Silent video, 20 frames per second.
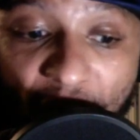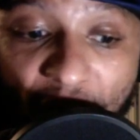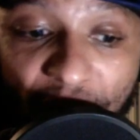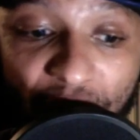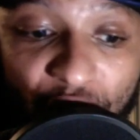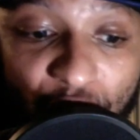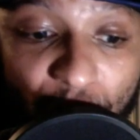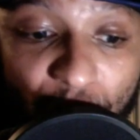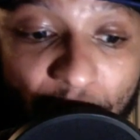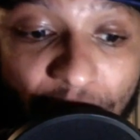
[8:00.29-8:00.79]
to
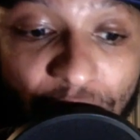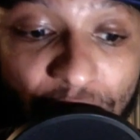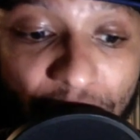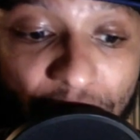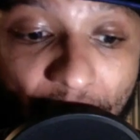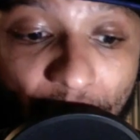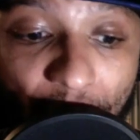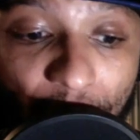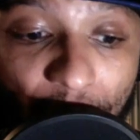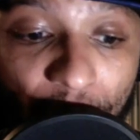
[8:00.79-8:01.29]
stretch it
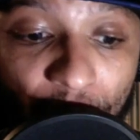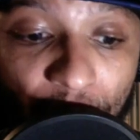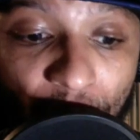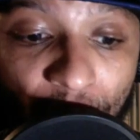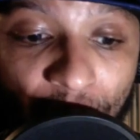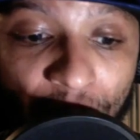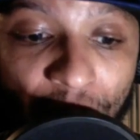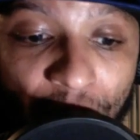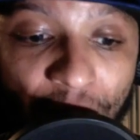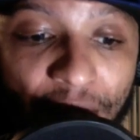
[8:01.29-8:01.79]
out
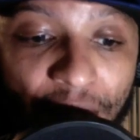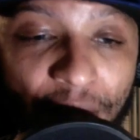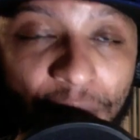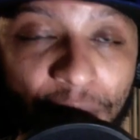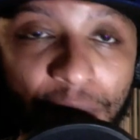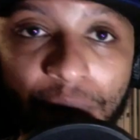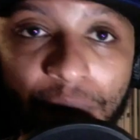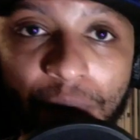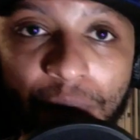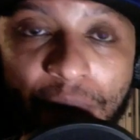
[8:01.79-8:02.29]

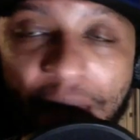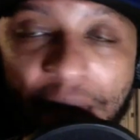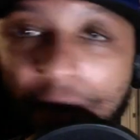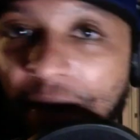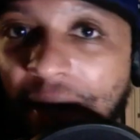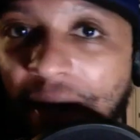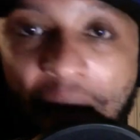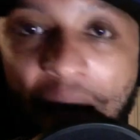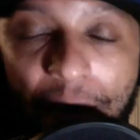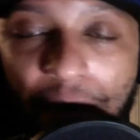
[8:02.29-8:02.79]
and maybe
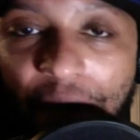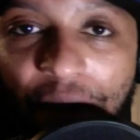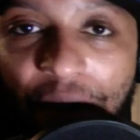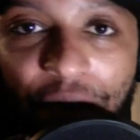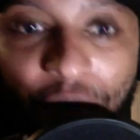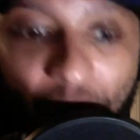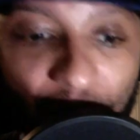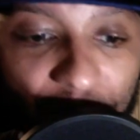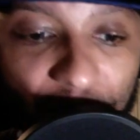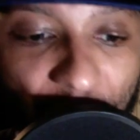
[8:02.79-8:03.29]
not pit
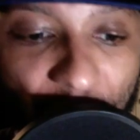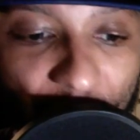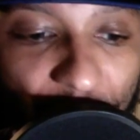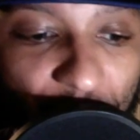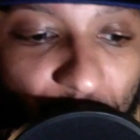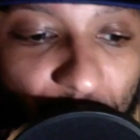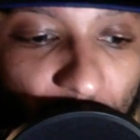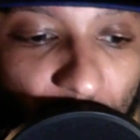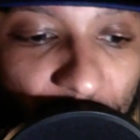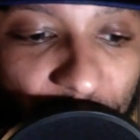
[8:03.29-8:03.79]
for another
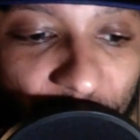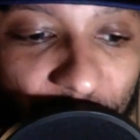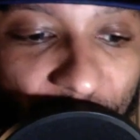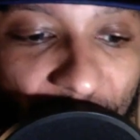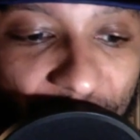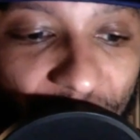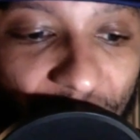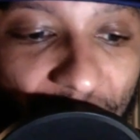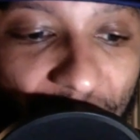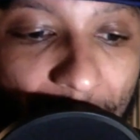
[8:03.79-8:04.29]

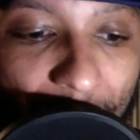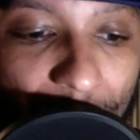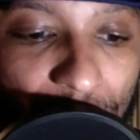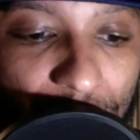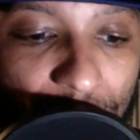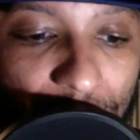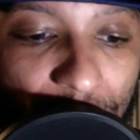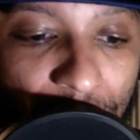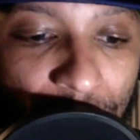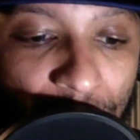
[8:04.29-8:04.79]
25 laps,
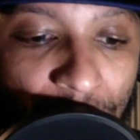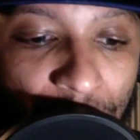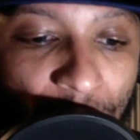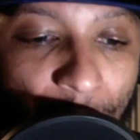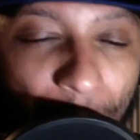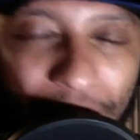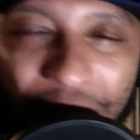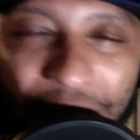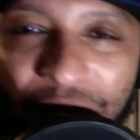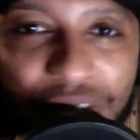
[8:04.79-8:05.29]

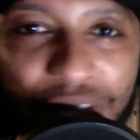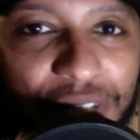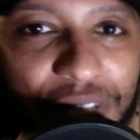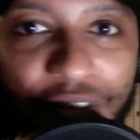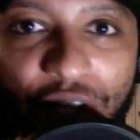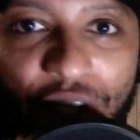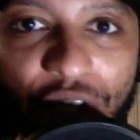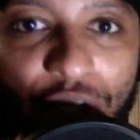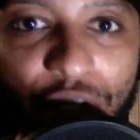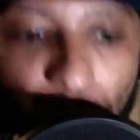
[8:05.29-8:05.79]
but he just
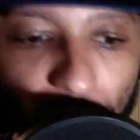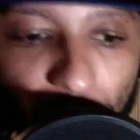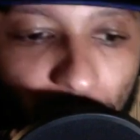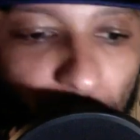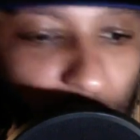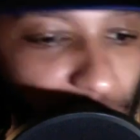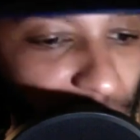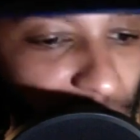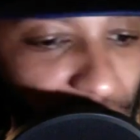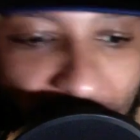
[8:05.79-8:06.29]
gets too
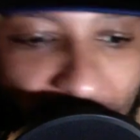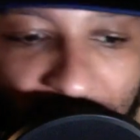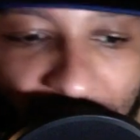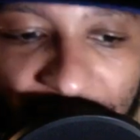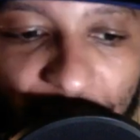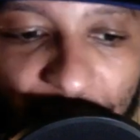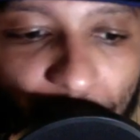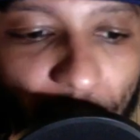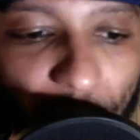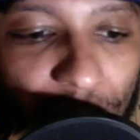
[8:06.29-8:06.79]
loose and he has to
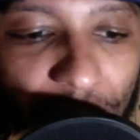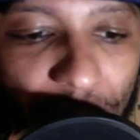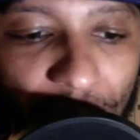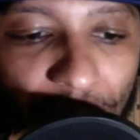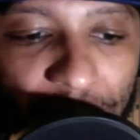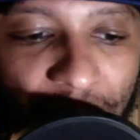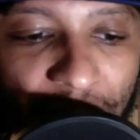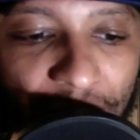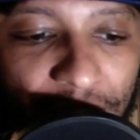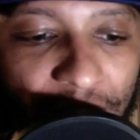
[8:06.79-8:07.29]
bring it in.
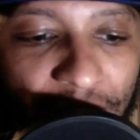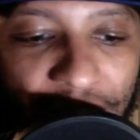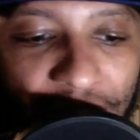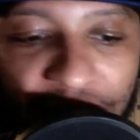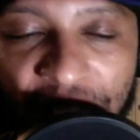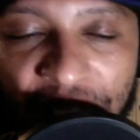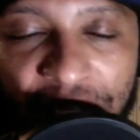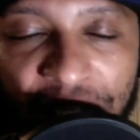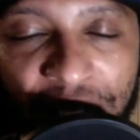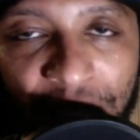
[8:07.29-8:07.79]
They
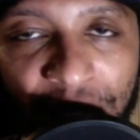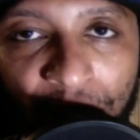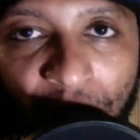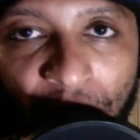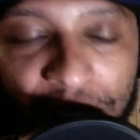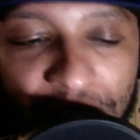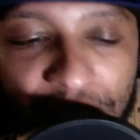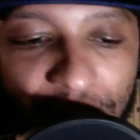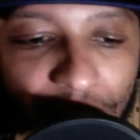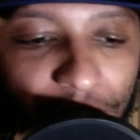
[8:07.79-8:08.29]
concede he
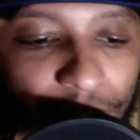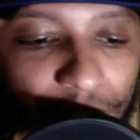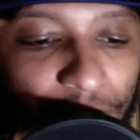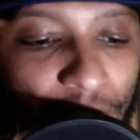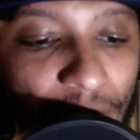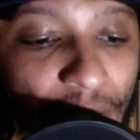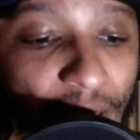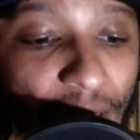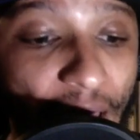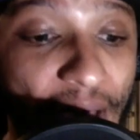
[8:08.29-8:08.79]
brings it in.
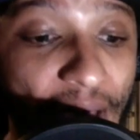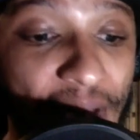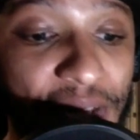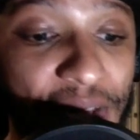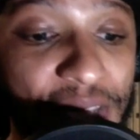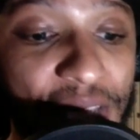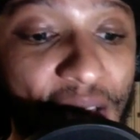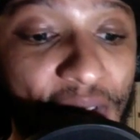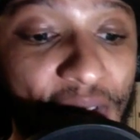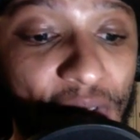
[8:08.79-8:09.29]

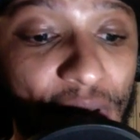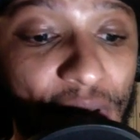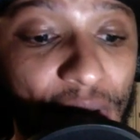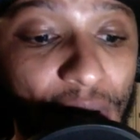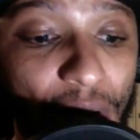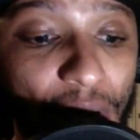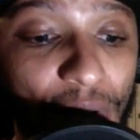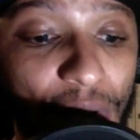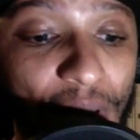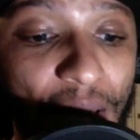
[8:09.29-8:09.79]
87 to
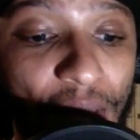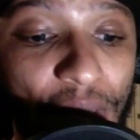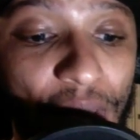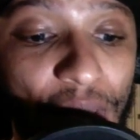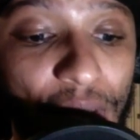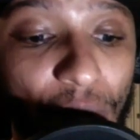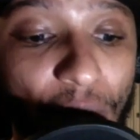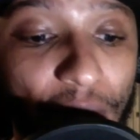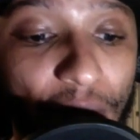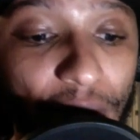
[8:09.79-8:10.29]
go now.
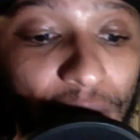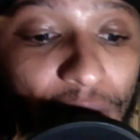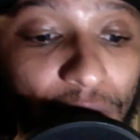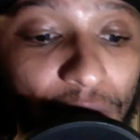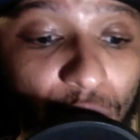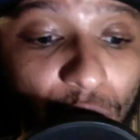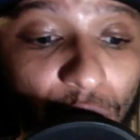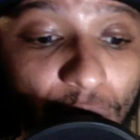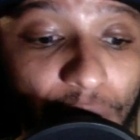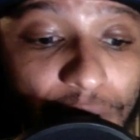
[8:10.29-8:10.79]
Theoretically,
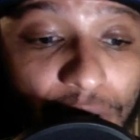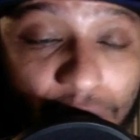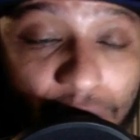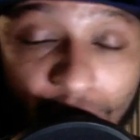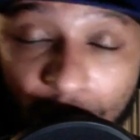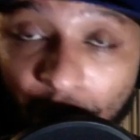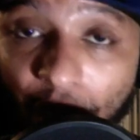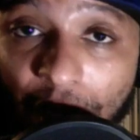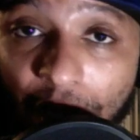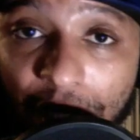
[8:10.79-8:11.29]
Truex
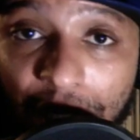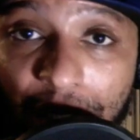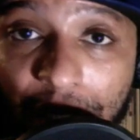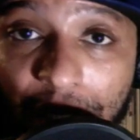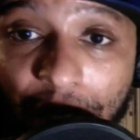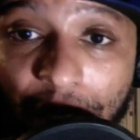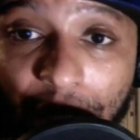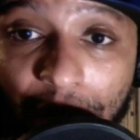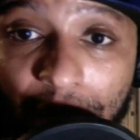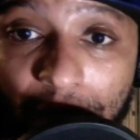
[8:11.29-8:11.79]
could run to the
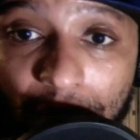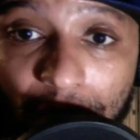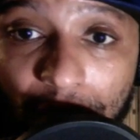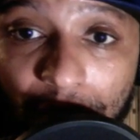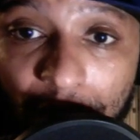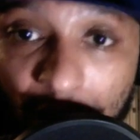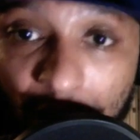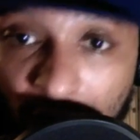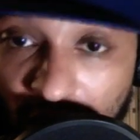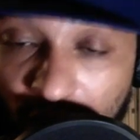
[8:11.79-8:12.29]
end.
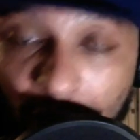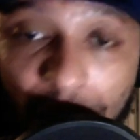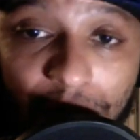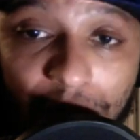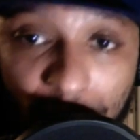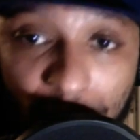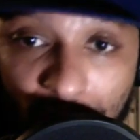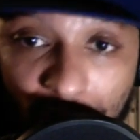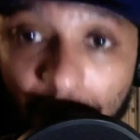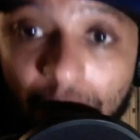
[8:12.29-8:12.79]
He
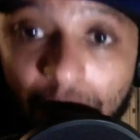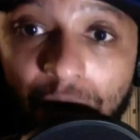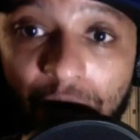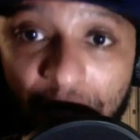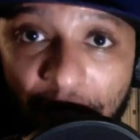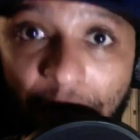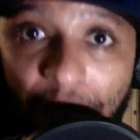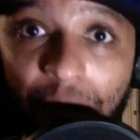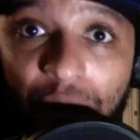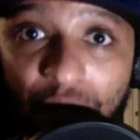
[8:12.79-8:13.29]
was
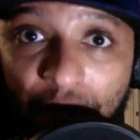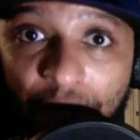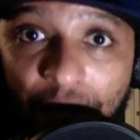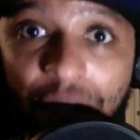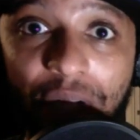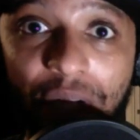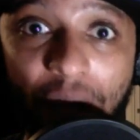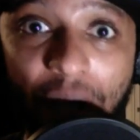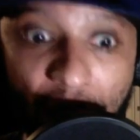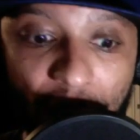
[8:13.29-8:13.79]
able to stretch
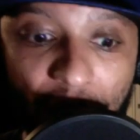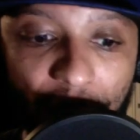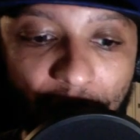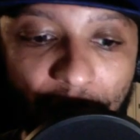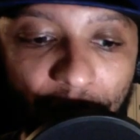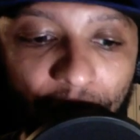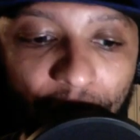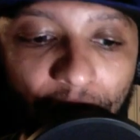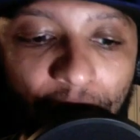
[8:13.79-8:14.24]
it enough.